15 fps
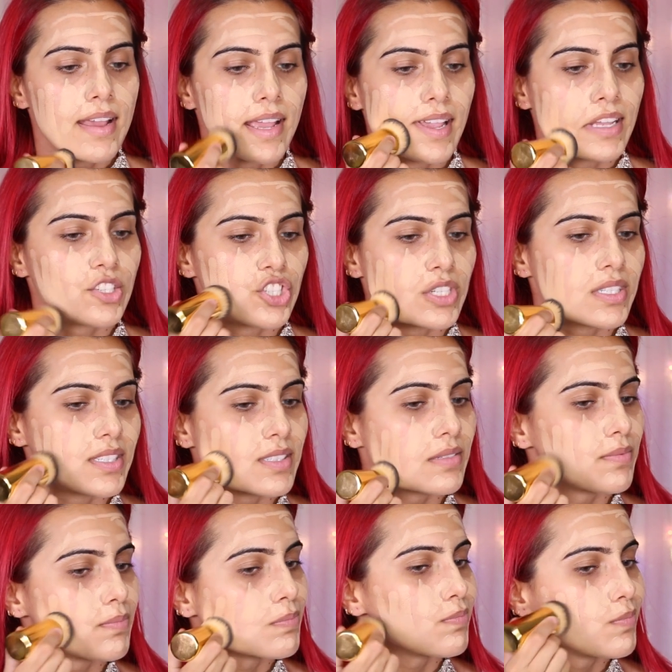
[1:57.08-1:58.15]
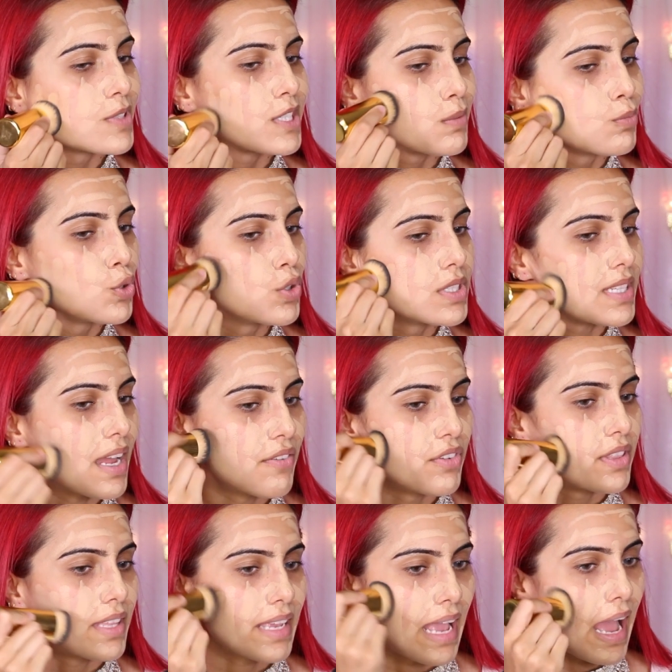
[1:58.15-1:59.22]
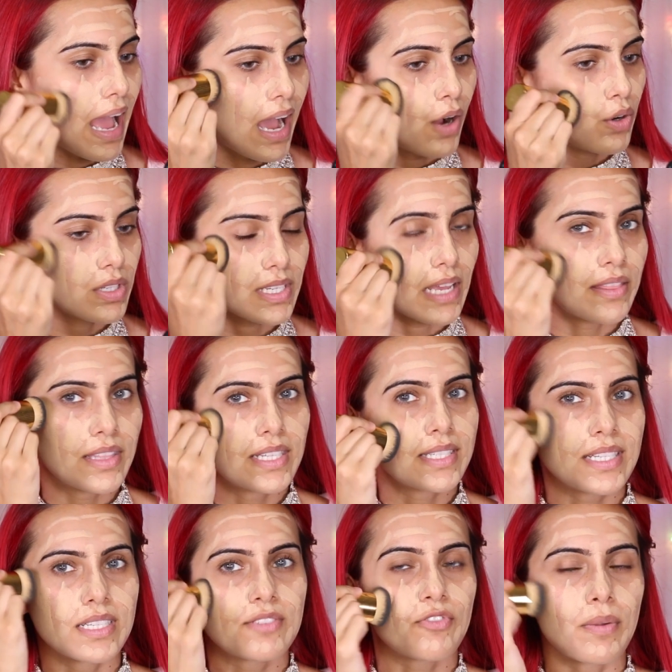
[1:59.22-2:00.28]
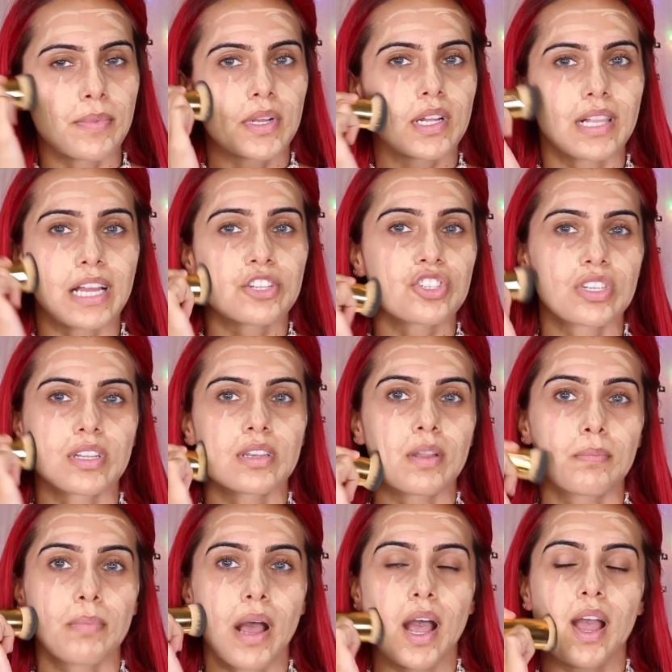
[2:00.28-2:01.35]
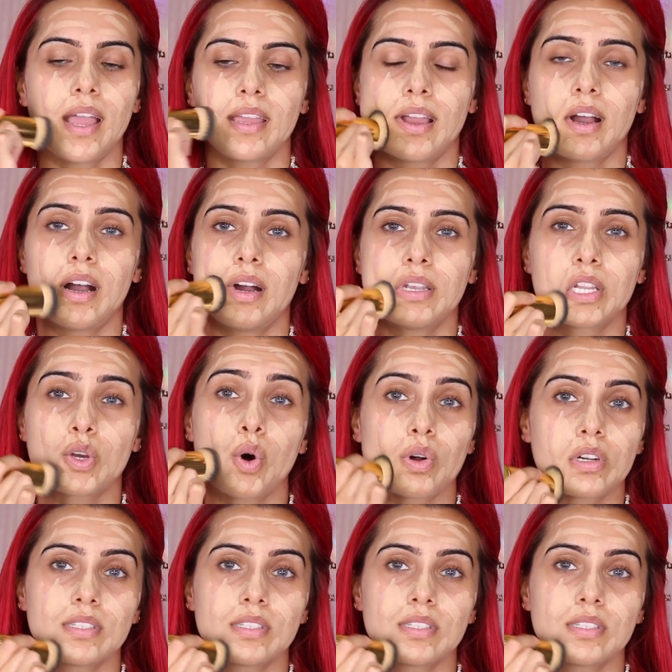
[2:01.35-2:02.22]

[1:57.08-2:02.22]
It just smooths everything out. And this is from the collection by Nicole